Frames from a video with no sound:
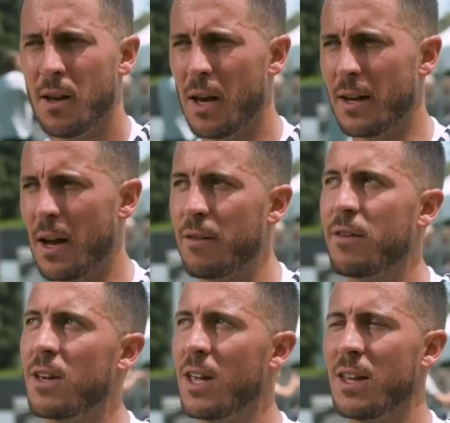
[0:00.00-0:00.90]
And I
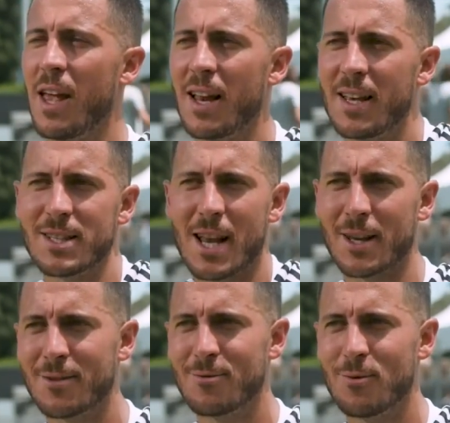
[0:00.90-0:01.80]
think in LA is
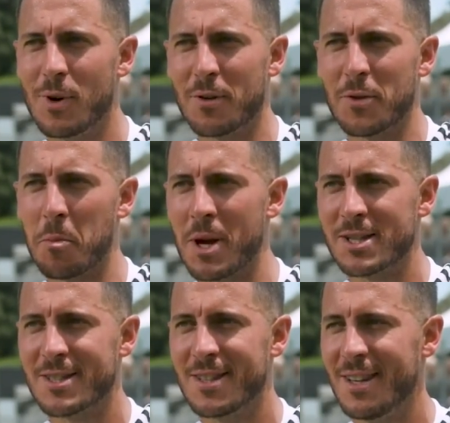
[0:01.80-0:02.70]
like one of the
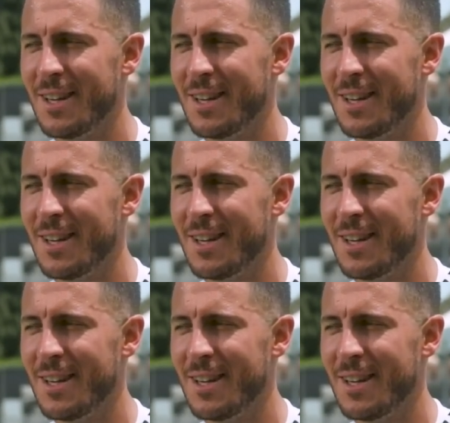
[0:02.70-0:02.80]
best